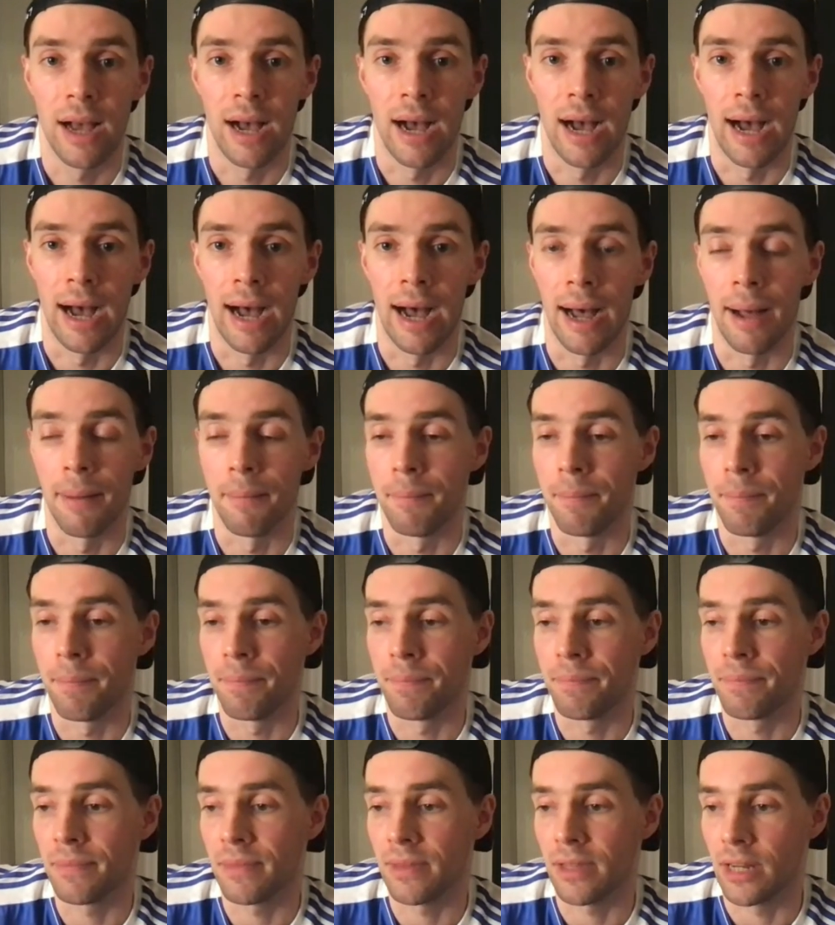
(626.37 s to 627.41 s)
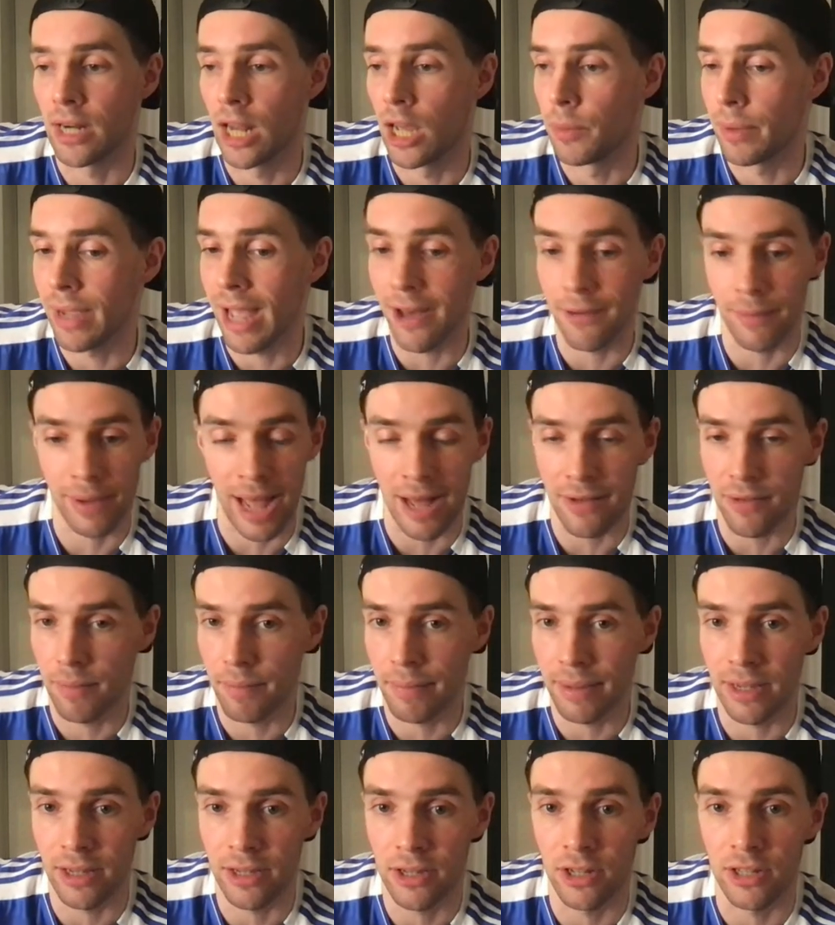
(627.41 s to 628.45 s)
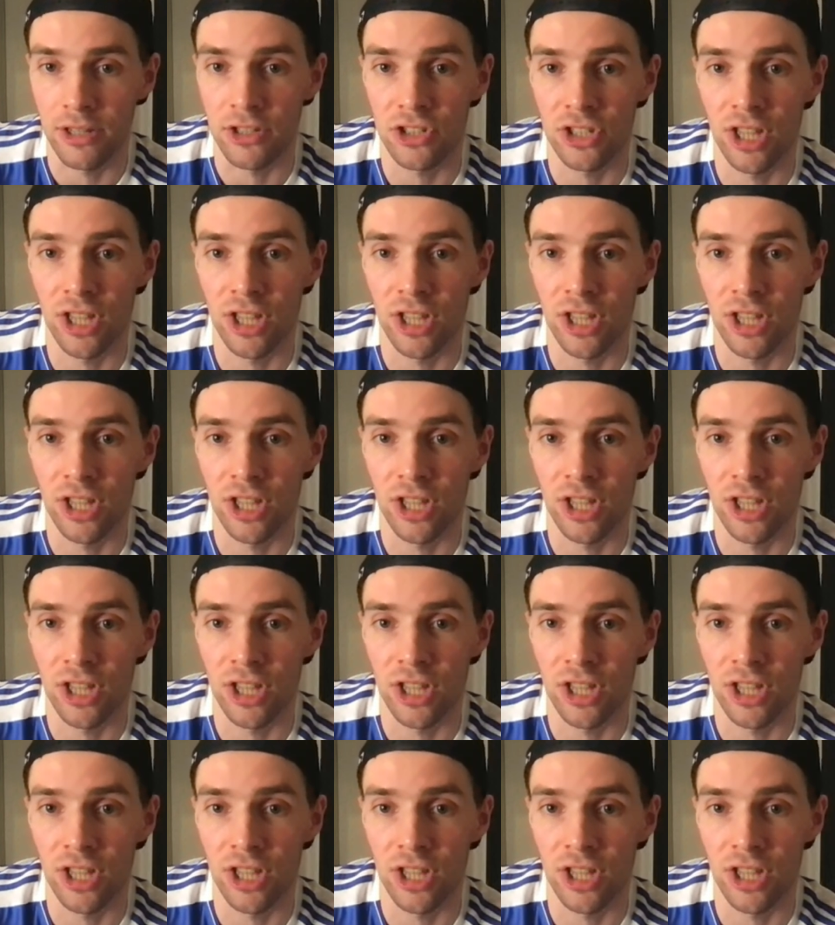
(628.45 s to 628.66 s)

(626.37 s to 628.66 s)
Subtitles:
We haven't been good.